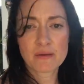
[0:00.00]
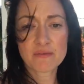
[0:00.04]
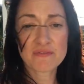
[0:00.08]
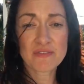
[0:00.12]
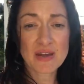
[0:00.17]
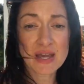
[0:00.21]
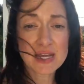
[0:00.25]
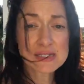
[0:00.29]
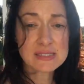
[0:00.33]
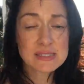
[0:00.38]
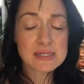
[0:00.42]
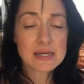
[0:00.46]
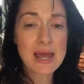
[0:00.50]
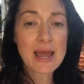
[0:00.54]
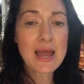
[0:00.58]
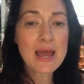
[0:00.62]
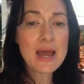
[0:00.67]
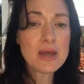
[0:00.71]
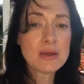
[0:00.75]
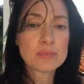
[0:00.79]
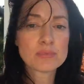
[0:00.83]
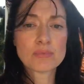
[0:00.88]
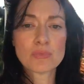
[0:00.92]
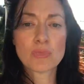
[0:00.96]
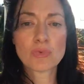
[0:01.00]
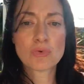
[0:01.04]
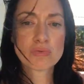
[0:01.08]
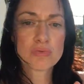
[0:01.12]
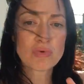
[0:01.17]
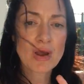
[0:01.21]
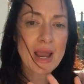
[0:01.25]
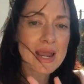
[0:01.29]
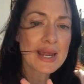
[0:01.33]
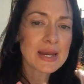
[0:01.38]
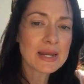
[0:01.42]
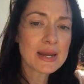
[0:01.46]
face it out,
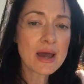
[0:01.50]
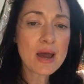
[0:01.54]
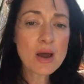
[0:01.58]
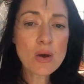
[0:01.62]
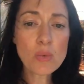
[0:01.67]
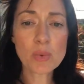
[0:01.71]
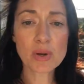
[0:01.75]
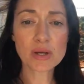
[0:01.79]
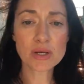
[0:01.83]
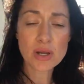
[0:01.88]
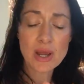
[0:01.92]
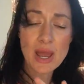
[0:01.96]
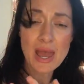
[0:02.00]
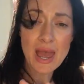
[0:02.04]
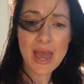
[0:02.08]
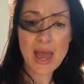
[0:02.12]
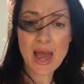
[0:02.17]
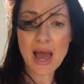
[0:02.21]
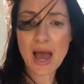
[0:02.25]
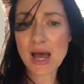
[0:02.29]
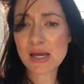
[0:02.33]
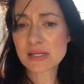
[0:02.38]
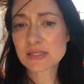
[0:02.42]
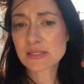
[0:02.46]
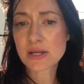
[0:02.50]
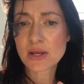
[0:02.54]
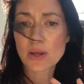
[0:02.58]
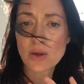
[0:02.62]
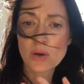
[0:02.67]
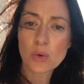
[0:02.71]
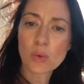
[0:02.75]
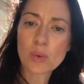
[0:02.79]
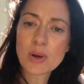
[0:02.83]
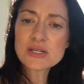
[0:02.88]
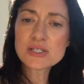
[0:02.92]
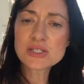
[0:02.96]
radar, when you're asking
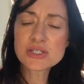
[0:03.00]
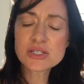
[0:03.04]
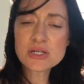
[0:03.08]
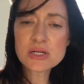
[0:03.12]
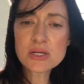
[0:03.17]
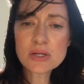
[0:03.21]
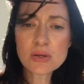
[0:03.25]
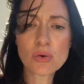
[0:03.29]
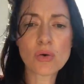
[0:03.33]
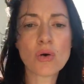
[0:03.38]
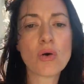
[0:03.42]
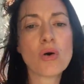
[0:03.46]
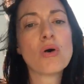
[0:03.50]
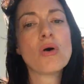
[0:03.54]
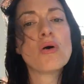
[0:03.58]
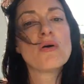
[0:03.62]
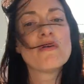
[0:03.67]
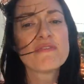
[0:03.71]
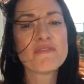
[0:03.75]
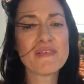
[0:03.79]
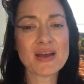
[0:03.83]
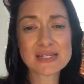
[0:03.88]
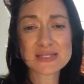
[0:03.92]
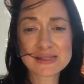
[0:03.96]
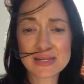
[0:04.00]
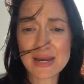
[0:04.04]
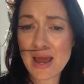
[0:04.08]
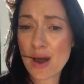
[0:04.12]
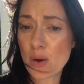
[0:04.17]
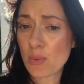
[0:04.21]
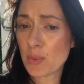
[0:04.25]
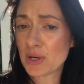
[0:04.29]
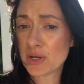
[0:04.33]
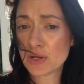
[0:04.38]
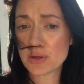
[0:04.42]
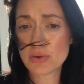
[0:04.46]
a question, or face it
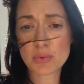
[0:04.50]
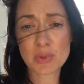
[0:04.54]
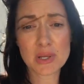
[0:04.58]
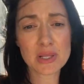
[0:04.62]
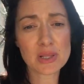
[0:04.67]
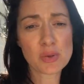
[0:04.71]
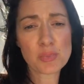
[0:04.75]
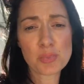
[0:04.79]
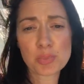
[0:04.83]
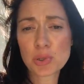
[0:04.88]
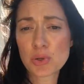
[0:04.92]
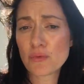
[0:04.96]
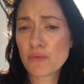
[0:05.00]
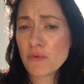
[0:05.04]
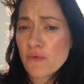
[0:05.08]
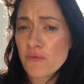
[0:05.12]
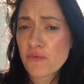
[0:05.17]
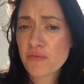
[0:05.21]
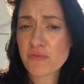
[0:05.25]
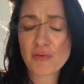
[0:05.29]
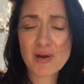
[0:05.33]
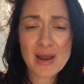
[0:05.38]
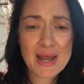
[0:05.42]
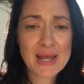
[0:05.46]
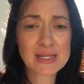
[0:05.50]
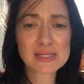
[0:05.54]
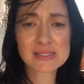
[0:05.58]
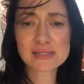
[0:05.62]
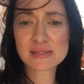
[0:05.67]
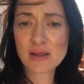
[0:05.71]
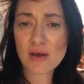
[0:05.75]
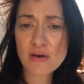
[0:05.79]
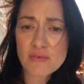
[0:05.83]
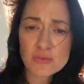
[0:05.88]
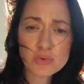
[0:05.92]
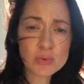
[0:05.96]
out when you're with your beautiful friends,
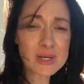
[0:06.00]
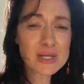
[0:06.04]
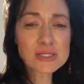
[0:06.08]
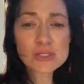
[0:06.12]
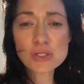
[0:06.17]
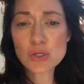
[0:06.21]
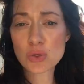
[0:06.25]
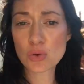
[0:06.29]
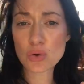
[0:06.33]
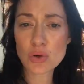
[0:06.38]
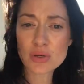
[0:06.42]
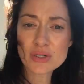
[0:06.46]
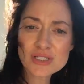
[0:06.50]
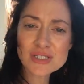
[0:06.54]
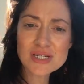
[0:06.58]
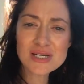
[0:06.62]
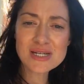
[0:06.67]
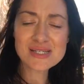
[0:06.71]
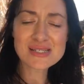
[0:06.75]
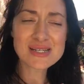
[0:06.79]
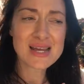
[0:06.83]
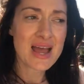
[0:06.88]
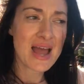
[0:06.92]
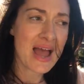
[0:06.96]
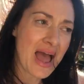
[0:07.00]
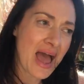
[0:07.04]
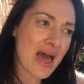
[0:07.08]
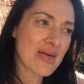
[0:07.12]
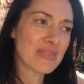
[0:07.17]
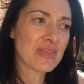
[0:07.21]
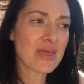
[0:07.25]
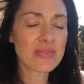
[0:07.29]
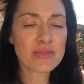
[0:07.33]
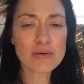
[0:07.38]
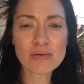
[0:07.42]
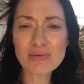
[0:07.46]
loved ones, gorgeous.
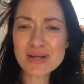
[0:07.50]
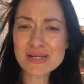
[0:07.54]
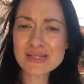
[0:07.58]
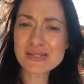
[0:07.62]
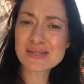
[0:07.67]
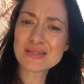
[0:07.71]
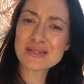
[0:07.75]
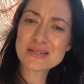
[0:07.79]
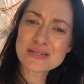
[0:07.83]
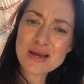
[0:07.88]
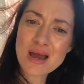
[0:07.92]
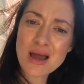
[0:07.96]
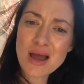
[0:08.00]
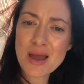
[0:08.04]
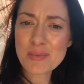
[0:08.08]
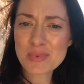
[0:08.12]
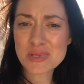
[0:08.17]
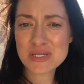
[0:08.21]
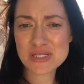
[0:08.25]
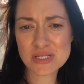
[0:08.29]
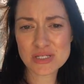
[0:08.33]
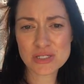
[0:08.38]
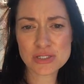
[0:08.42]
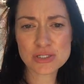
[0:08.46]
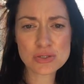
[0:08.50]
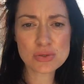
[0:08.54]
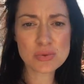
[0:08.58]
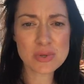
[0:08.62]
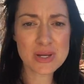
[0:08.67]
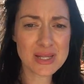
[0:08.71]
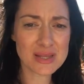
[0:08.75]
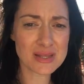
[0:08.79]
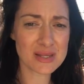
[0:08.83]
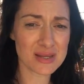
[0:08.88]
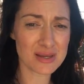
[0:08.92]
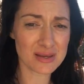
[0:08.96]
And then the rest of the time, as you're
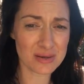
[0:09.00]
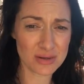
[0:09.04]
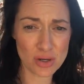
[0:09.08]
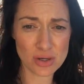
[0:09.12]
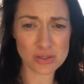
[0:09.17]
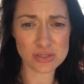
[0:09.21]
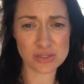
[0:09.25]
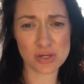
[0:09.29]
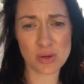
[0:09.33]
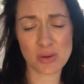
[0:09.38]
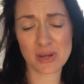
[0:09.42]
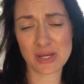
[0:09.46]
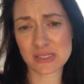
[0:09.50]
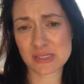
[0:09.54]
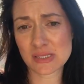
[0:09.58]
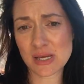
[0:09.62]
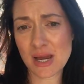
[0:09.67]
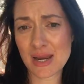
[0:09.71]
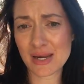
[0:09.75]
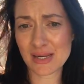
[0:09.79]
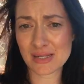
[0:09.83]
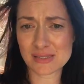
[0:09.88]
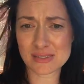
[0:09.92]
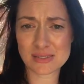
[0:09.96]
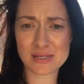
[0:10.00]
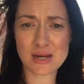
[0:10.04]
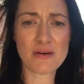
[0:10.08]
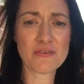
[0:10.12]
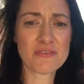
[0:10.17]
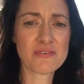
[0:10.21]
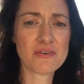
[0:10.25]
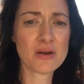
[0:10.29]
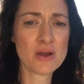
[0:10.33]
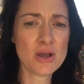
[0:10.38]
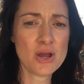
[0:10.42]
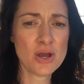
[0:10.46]
doing the not so exciting
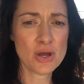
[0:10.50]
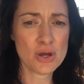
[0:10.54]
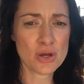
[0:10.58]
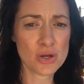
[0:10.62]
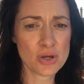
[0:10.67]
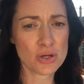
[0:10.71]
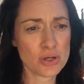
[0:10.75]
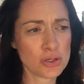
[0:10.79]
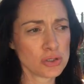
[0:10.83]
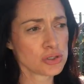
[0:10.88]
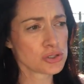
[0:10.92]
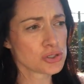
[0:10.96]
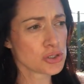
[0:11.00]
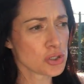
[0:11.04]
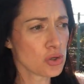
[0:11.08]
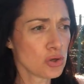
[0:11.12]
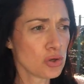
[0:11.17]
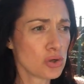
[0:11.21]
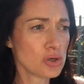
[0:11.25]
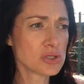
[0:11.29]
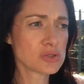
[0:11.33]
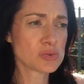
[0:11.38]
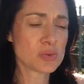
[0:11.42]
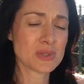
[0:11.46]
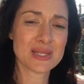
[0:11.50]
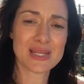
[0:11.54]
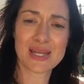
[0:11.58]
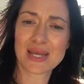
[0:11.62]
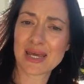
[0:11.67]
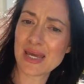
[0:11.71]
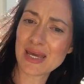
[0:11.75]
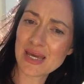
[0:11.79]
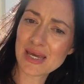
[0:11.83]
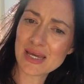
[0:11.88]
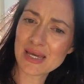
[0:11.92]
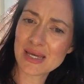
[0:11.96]
stuff, chores with
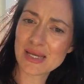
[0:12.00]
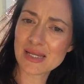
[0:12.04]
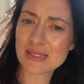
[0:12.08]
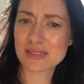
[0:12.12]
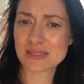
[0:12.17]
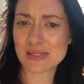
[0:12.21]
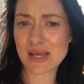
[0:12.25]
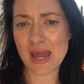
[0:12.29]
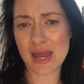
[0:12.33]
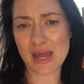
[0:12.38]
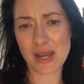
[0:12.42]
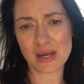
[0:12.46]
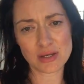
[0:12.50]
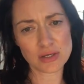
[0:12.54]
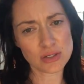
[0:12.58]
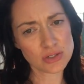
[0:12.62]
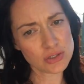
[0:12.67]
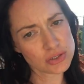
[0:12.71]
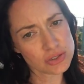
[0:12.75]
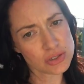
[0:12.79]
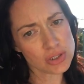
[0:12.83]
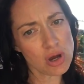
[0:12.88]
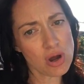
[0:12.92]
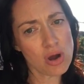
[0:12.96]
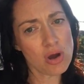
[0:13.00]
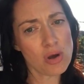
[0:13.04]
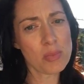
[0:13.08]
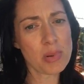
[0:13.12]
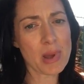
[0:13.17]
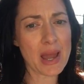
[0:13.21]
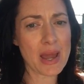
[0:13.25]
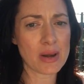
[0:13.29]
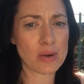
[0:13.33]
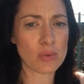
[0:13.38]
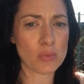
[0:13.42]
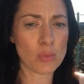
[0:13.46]
kids, at job,
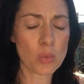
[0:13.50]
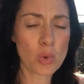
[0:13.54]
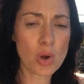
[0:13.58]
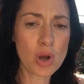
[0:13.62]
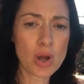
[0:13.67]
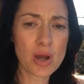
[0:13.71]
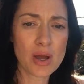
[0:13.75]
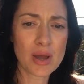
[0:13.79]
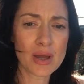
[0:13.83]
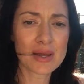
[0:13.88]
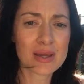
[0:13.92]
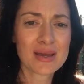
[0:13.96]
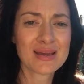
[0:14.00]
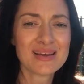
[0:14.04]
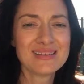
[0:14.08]
at work,